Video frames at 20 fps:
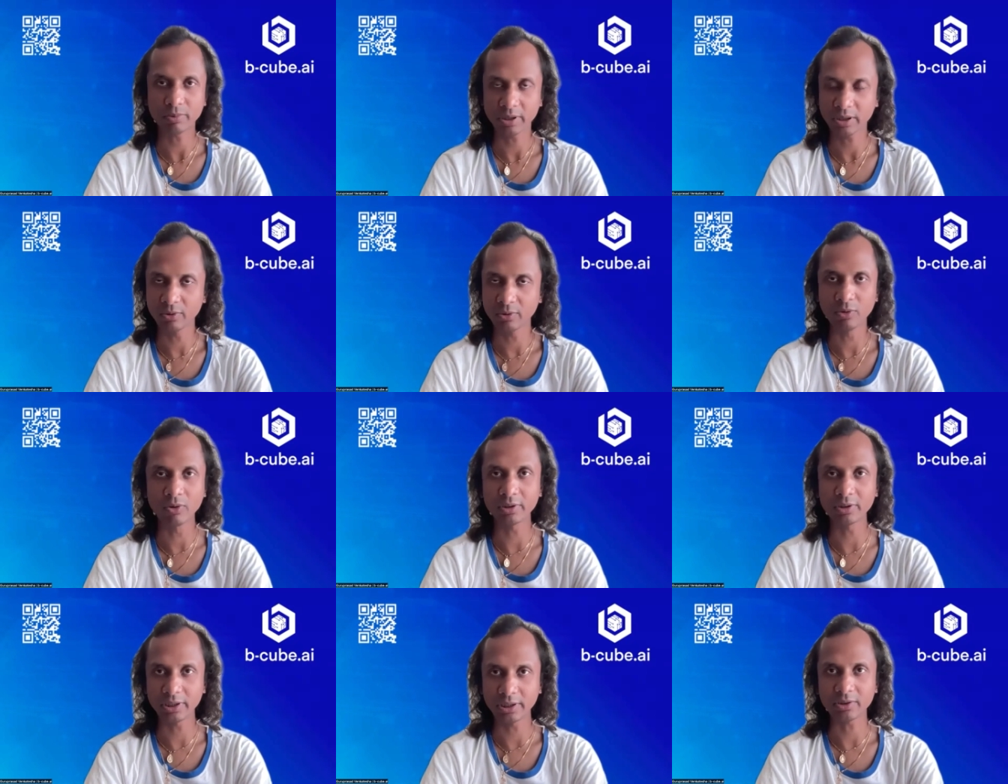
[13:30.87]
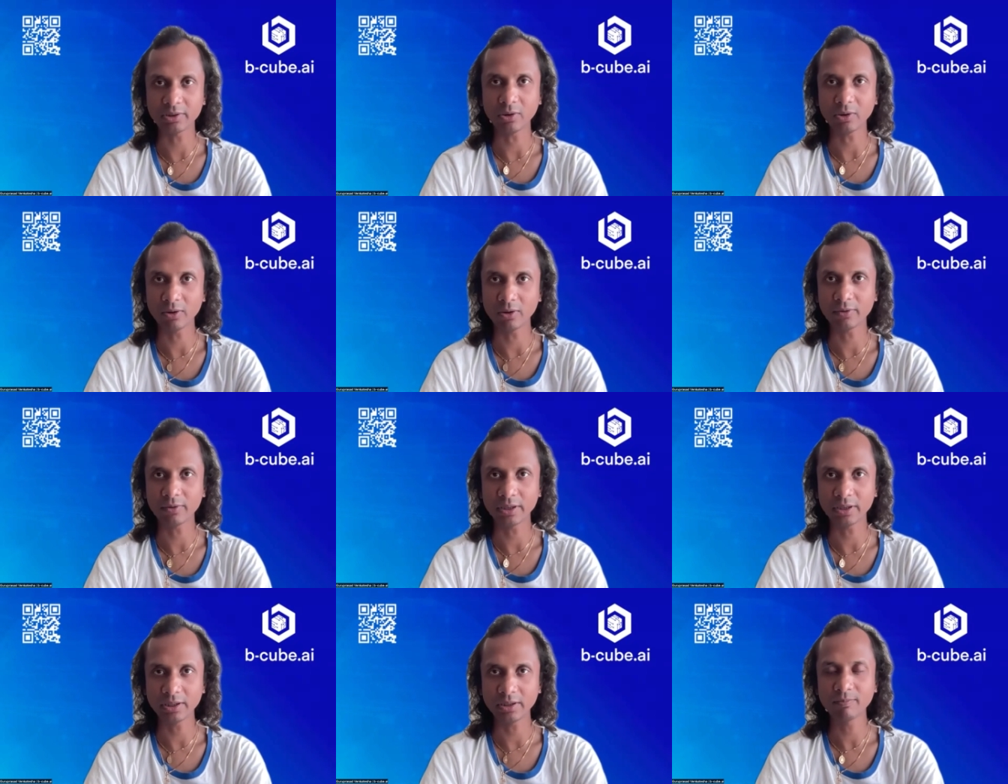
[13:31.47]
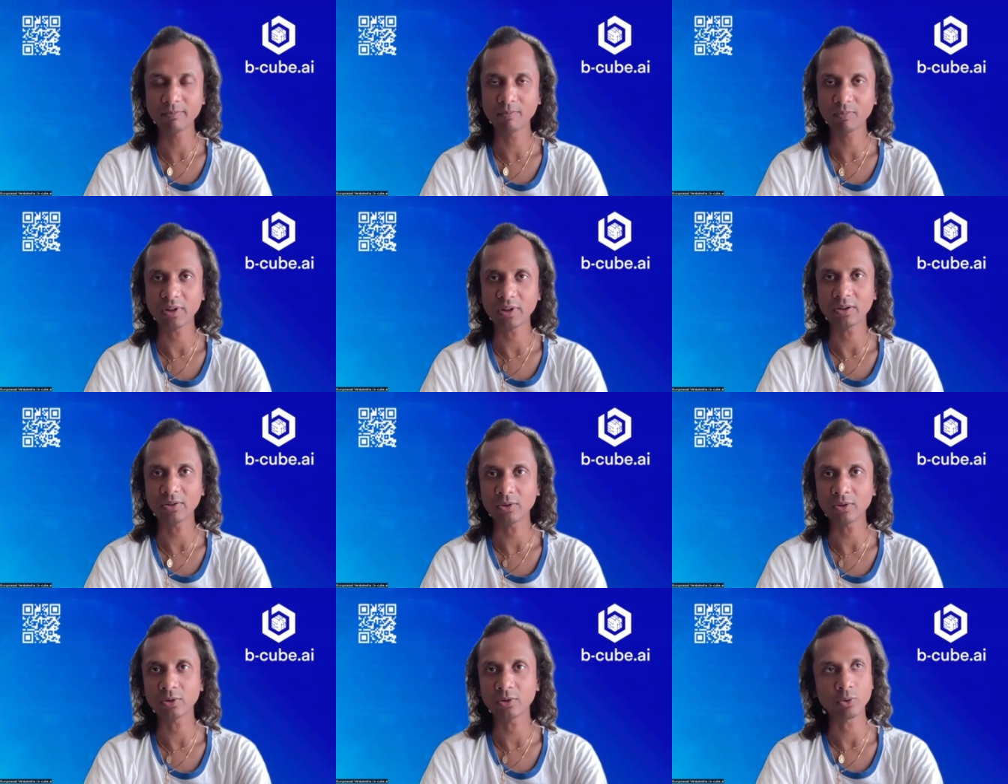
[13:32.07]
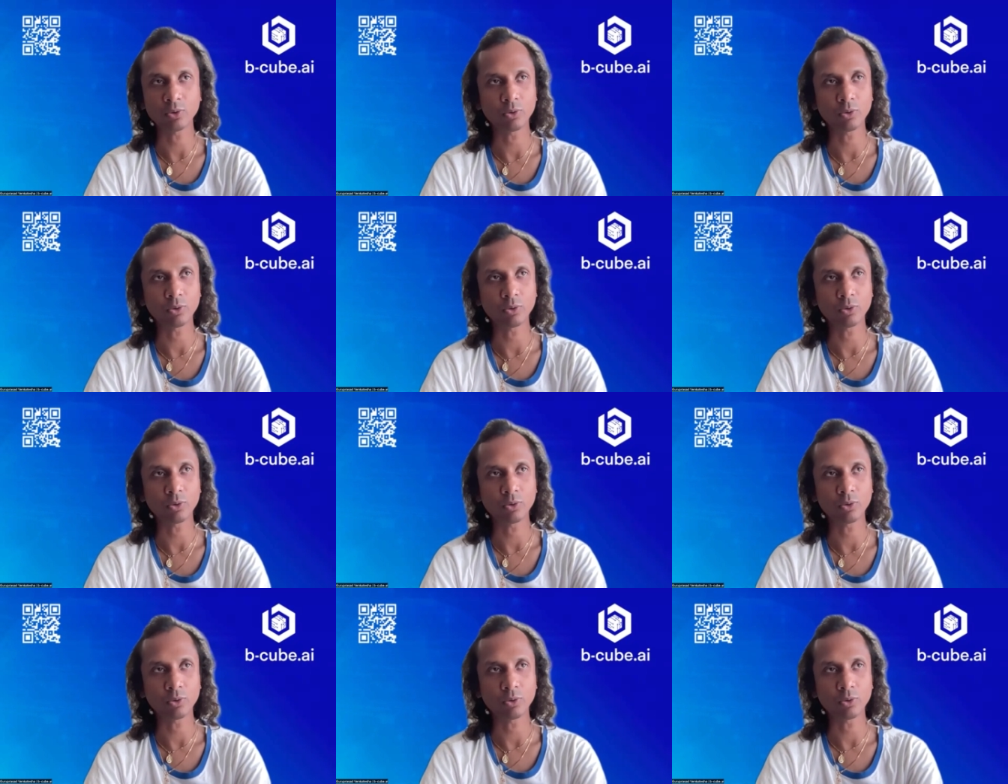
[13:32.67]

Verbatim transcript: we know it already uh,